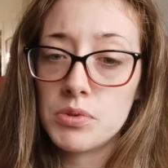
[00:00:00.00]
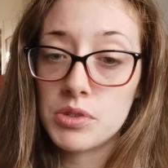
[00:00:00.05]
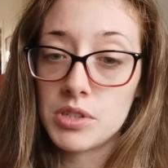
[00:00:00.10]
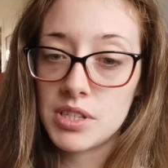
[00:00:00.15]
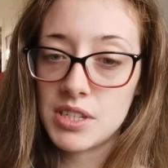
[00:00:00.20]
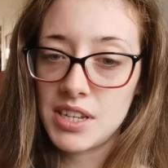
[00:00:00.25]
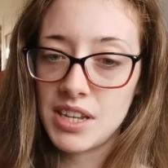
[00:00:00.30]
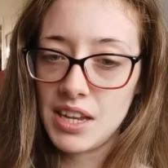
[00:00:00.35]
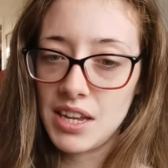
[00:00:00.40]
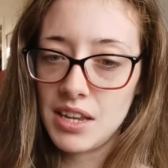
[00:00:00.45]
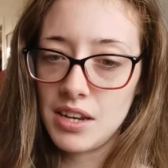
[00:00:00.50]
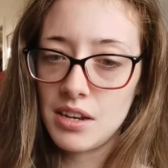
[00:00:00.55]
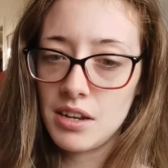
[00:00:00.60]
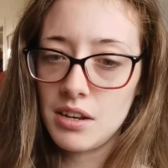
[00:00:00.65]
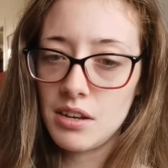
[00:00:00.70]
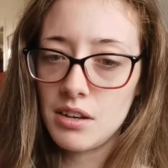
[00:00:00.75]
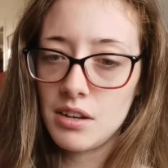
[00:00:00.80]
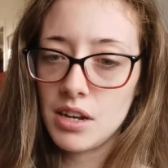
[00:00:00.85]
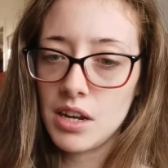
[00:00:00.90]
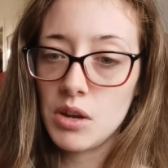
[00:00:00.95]
skin,
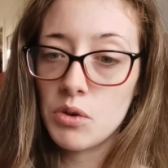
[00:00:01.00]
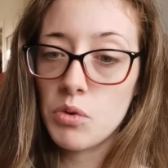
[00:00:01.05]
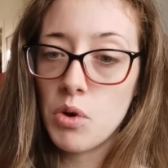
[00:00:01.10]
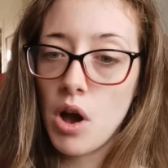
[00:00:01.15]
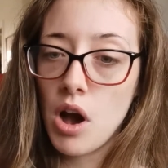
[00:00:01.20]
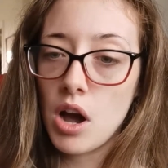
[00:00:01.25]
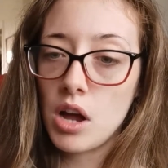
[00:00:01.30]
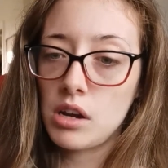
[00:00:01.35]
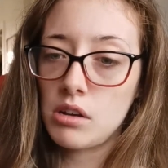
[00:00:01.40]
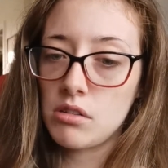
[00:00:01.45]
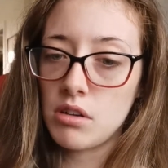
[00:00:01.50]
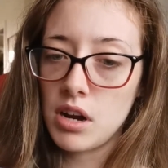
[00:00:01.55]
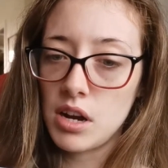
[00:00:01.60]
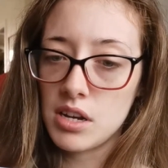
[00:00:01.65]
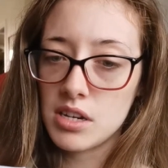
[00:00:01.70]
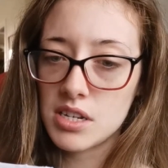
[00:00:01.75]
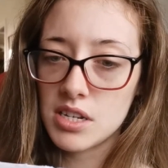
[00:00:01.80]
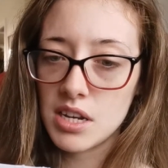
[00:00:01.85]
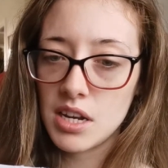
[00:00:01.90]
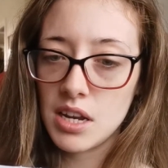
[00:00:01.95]
it will
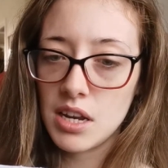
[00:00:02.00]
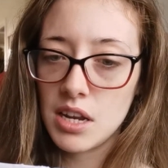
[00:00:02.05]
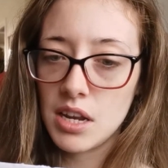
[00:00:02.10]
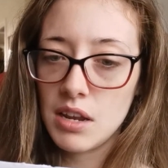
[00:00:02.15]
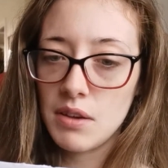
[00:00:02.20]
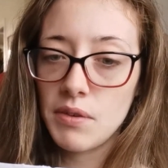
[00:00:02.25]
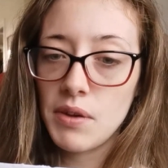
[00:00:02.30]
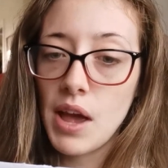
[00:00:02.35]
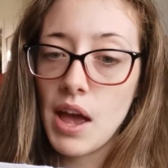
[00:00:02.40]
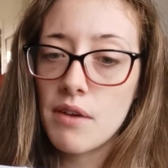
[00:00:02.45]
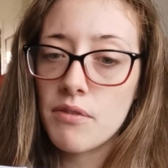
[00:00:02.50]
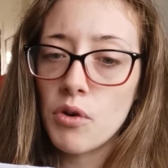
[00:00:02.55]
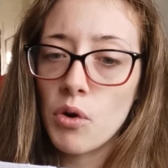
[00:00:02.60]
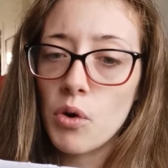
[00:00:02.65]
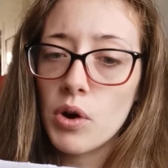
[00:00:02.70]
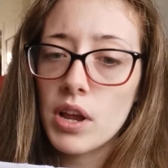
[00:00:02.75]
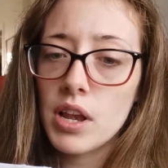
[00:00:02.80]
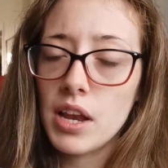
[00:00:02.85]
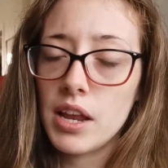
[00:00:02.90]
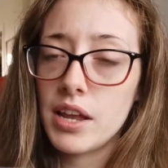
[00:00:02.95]
hydrate. If you have
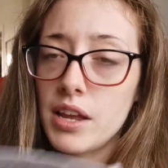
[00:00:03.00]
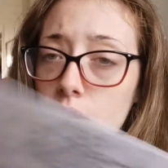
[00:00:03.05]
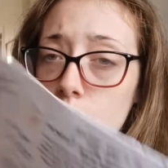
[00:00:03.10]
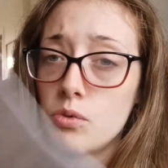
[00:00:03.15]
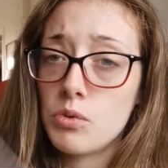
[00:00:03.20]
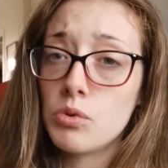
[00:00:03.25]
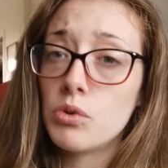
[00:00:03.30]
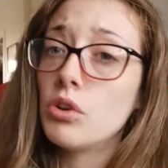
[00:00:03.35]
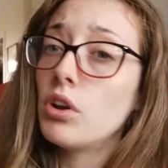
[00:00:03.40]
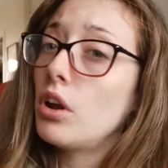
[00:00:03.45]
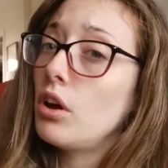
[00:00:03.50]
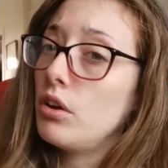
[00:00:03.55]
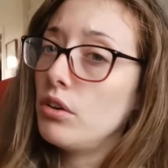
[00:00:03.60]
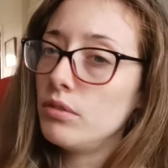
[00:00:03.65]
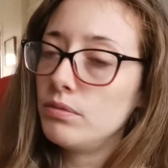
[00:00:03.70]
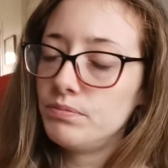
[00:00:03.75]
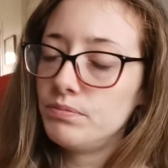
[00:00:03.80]
oily, it will glow.